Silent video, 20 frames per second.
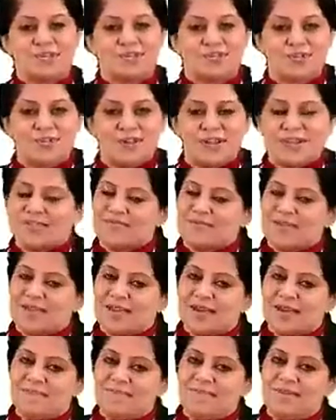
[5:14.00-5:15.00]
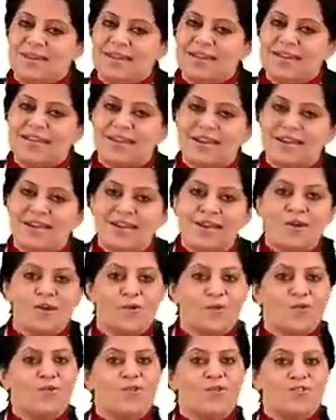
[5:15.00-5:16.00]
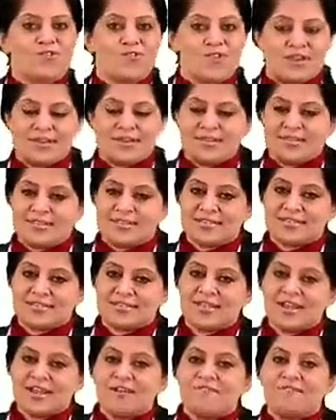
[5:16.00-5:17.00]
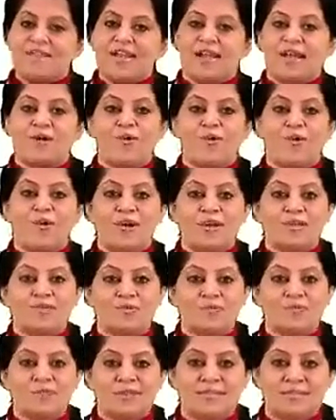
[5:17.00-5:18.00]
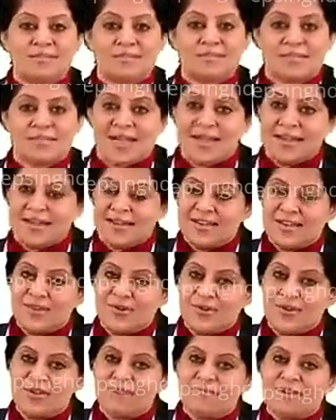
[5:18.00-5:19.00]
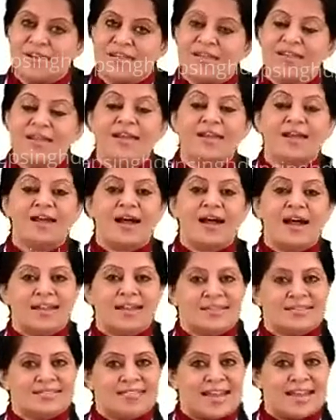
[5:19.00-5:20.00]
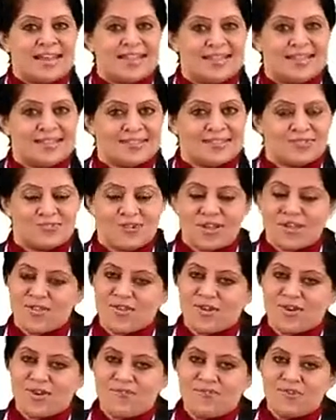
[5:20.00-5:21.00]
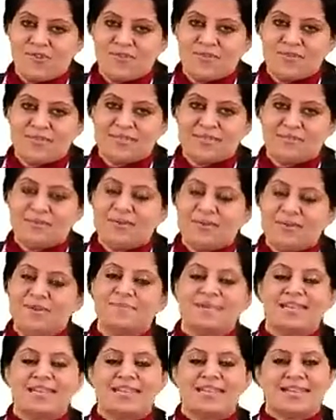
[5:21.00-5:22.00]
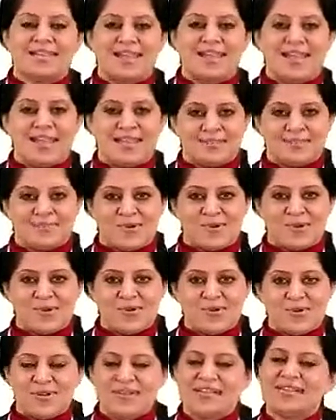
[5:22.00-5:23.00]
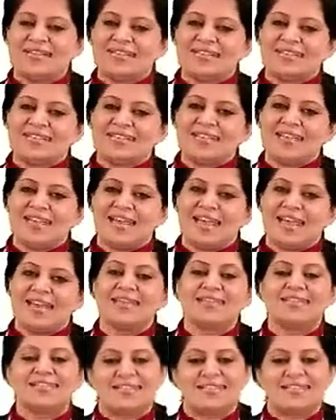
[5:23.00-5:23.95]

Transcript: students, we completed oogenesis. We are going to be continuing with understanding the structure of human sperm in the next module. Till then,